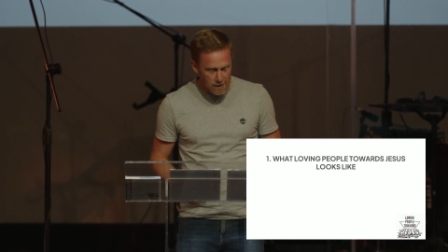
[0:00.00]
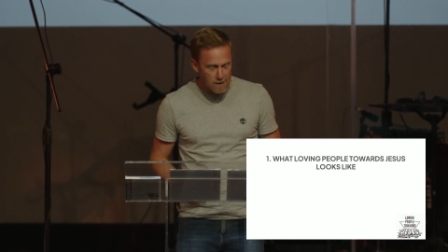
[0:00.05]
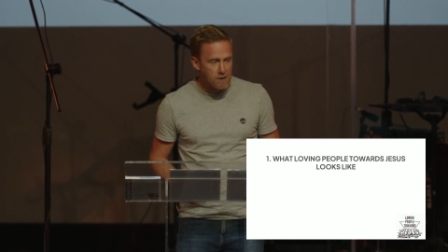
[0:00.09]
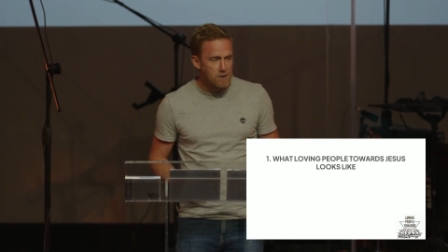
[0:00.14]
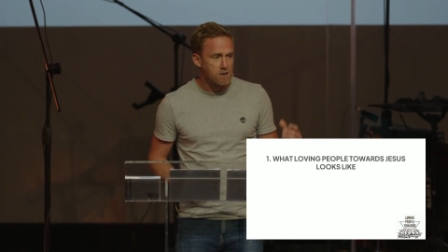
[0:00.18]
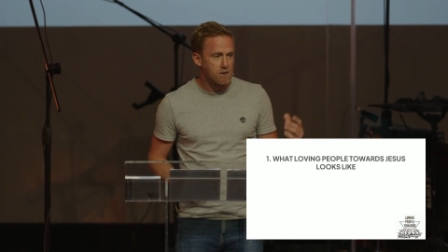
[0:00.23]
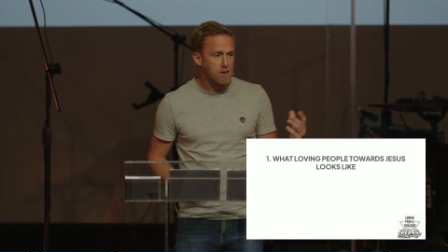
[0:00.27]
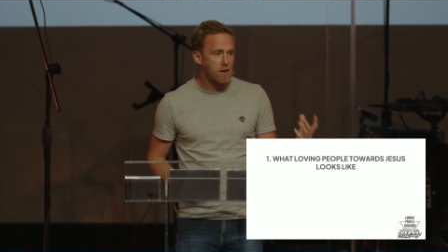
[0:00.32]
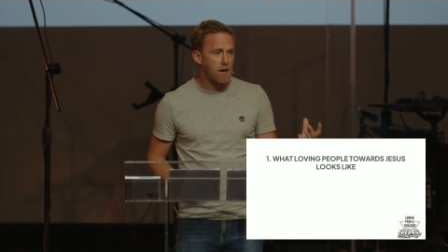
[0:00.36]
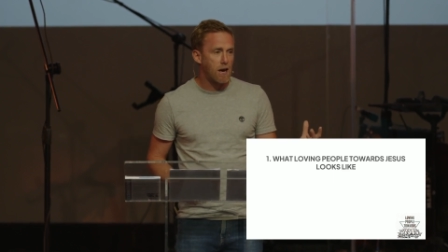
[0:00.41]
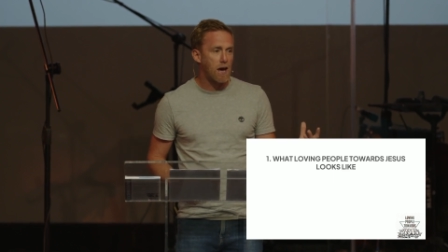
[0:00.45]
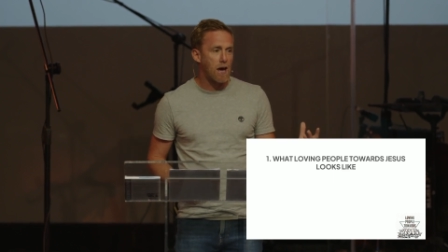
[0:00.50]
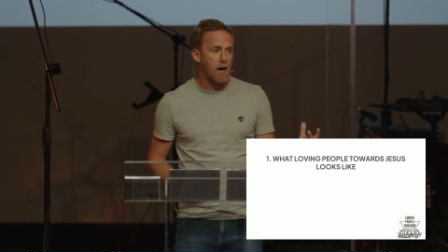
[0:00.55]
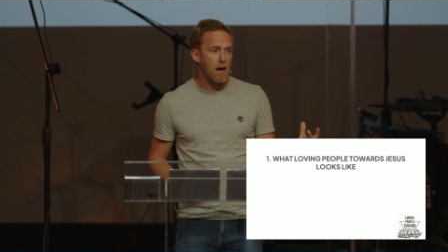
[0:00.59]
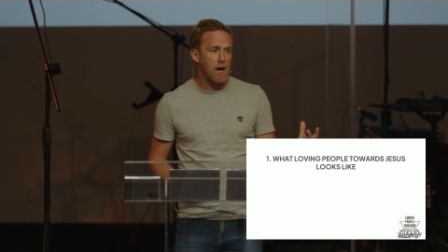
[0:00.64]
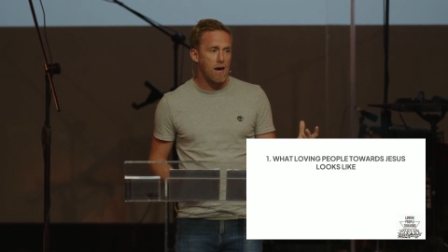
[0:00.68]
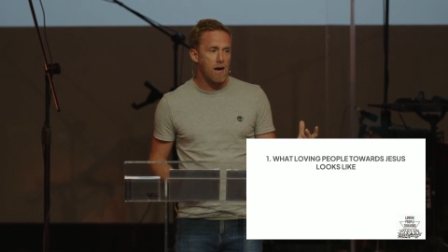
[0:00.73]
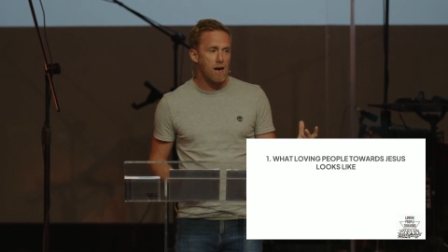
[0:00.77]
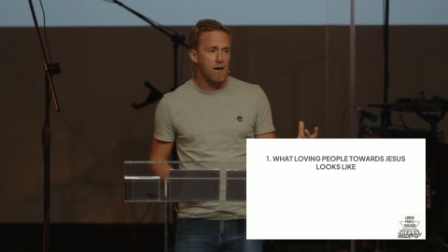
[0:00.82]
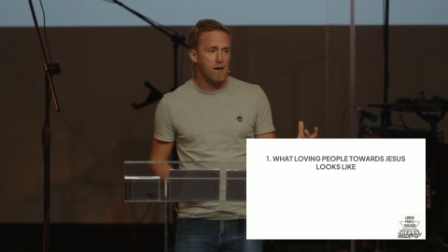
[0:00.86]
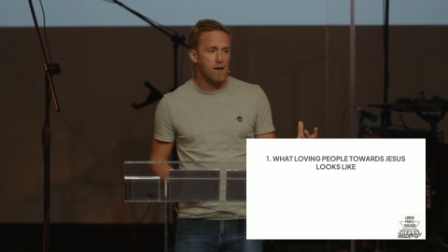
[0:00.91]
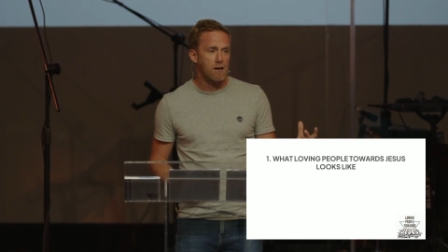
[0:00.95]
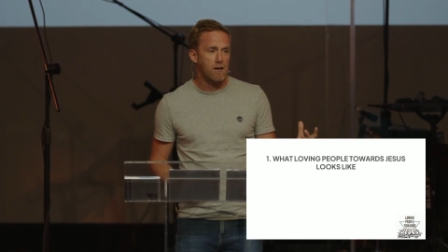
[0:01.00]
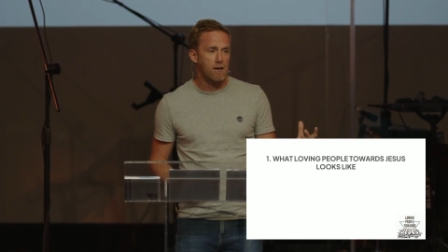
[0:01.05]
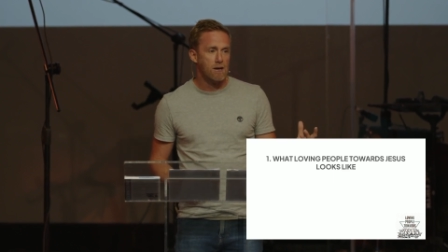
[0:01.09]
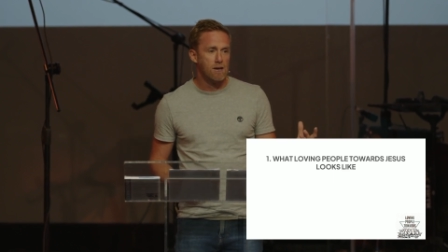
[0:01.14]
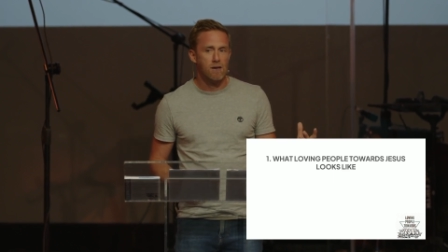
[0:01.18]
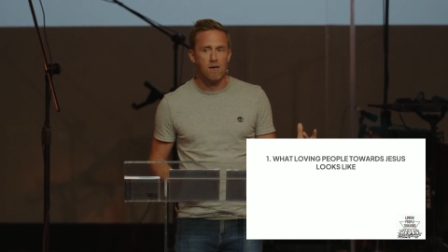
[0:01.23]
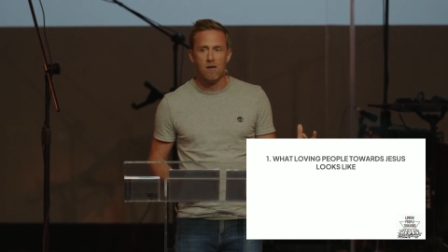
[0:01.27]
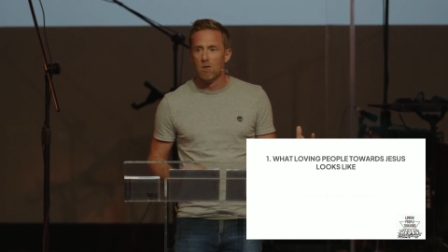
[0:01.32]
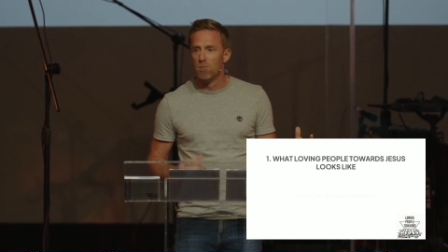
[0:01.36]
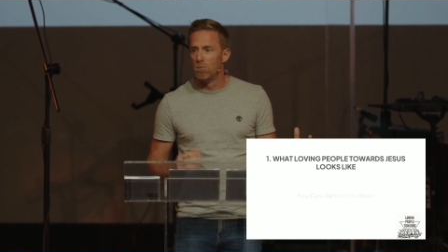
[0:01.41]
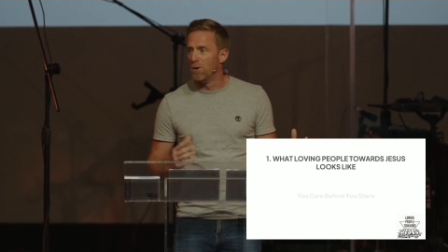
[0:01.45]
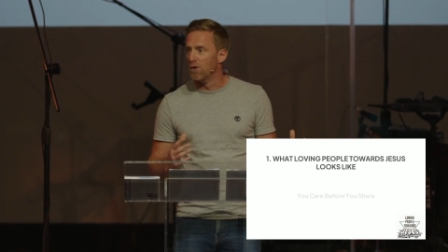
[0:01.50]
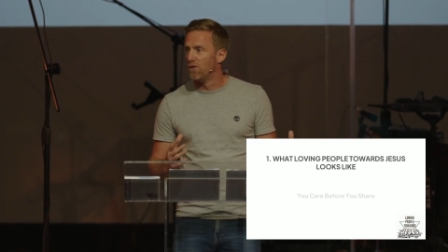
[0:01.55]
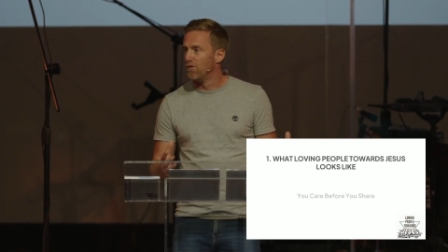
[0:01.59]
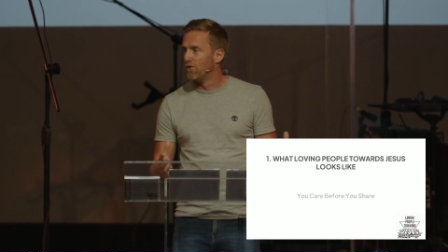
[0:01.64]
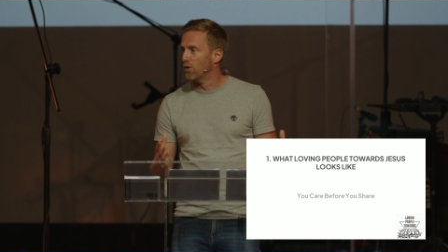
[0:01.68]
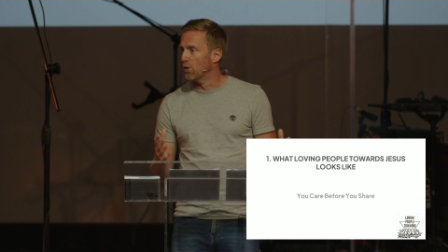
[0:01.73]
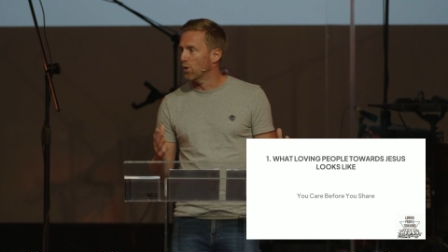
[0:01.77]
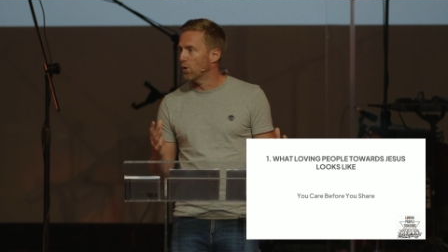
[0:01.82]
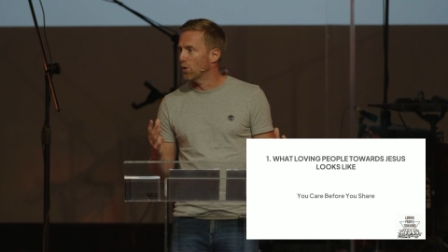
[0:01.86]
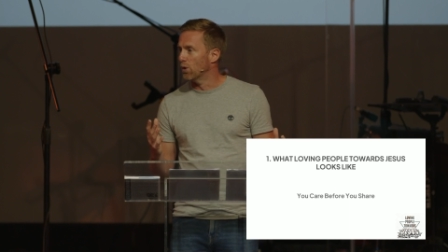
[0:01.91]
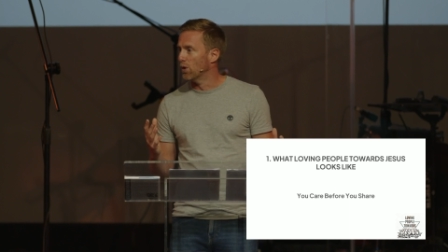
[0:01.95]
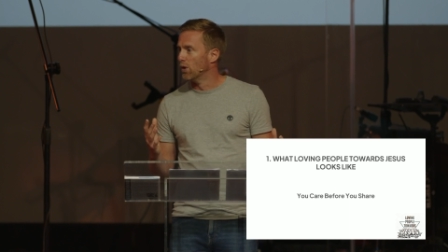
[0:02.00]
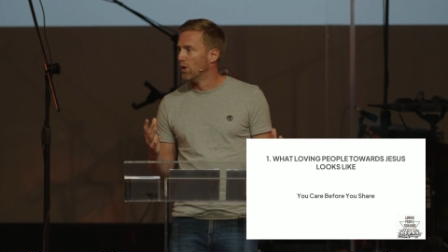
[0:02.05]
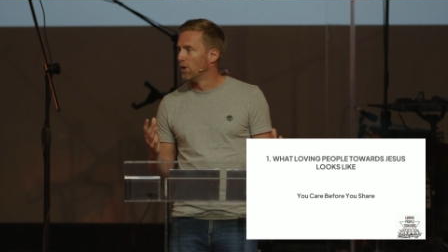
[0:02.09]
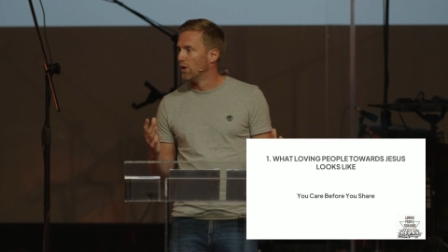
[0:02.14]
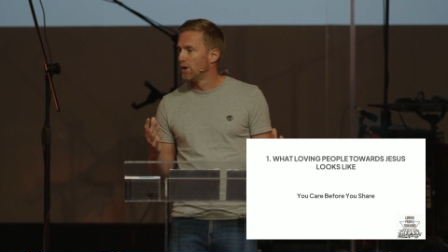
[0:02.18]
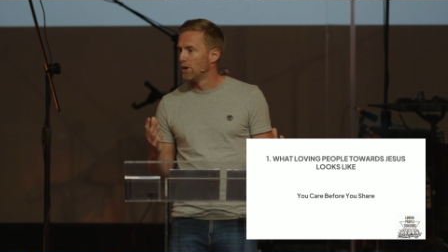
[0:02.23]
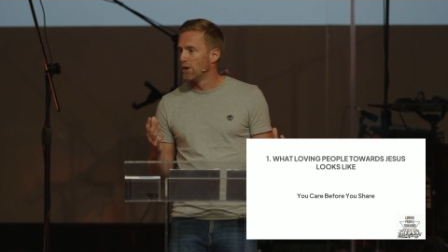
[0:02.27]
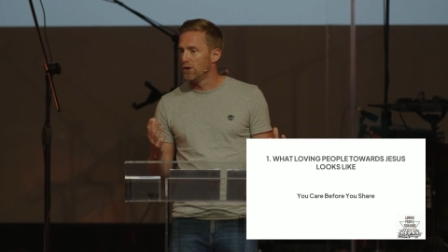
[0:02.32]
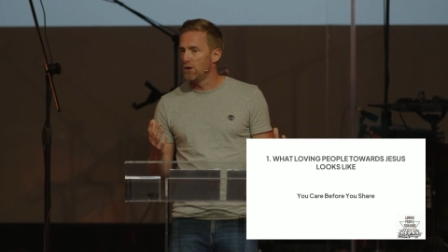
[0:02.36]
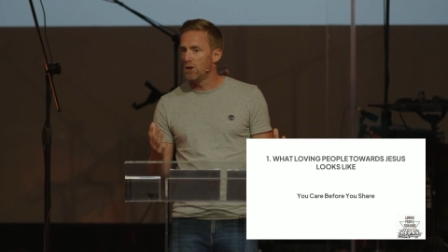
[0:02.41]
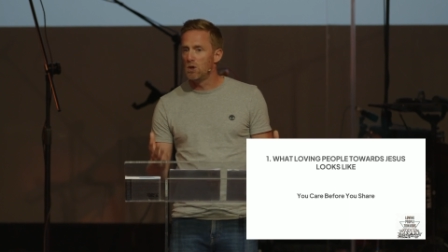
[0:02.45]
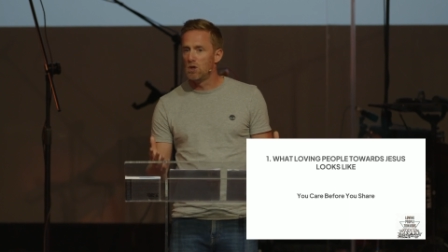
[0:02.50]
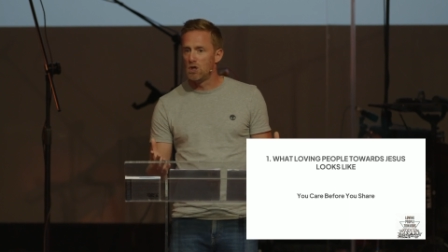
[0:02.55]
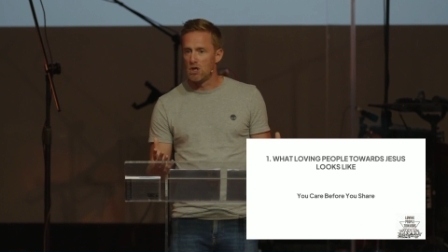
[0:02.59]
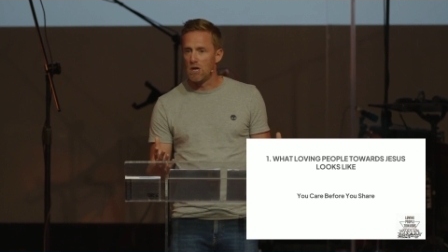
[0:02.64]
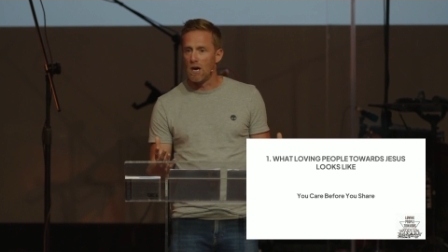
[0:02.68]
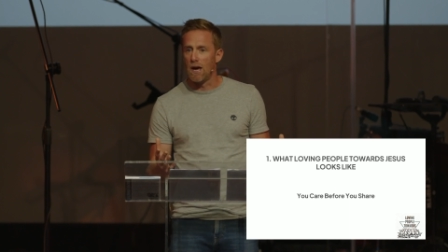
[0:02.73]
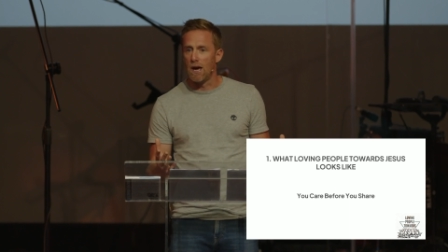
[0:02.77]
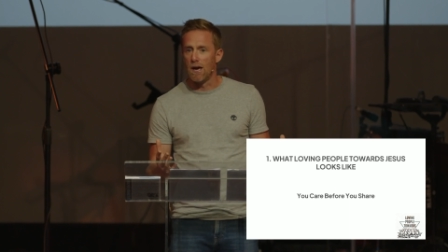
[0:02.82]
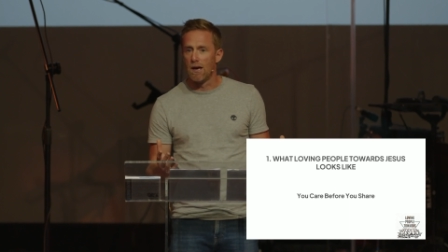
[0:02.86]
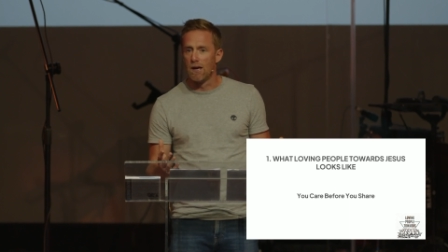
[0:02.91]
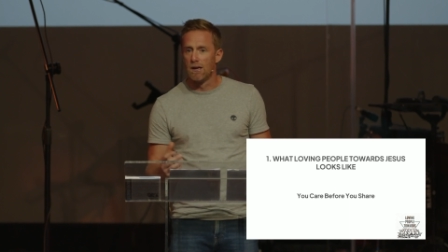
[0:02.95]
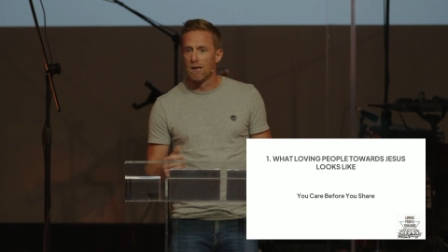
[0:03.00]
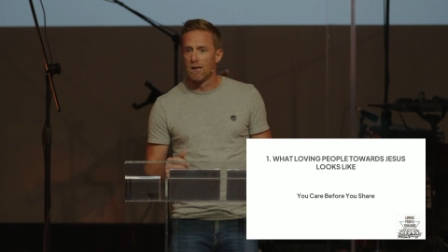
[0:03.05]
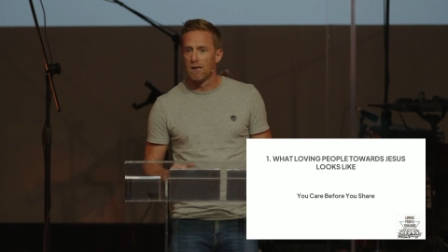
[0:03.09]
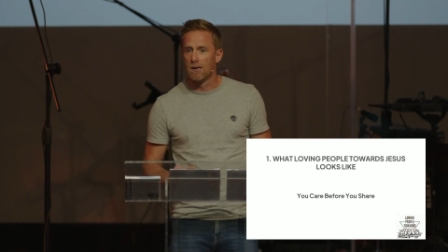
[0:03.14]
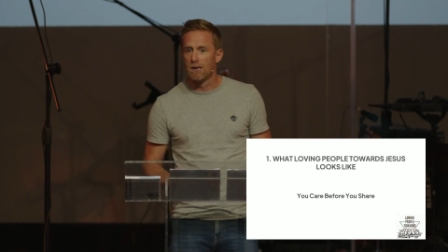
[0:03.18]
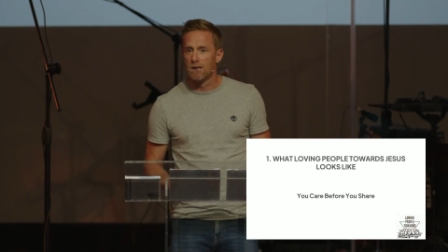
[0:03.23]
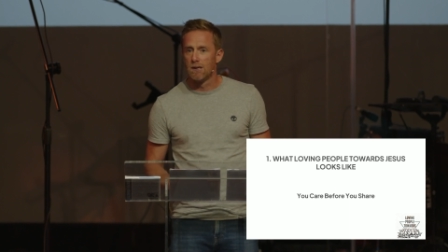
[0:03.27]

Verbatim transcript: is care before you share.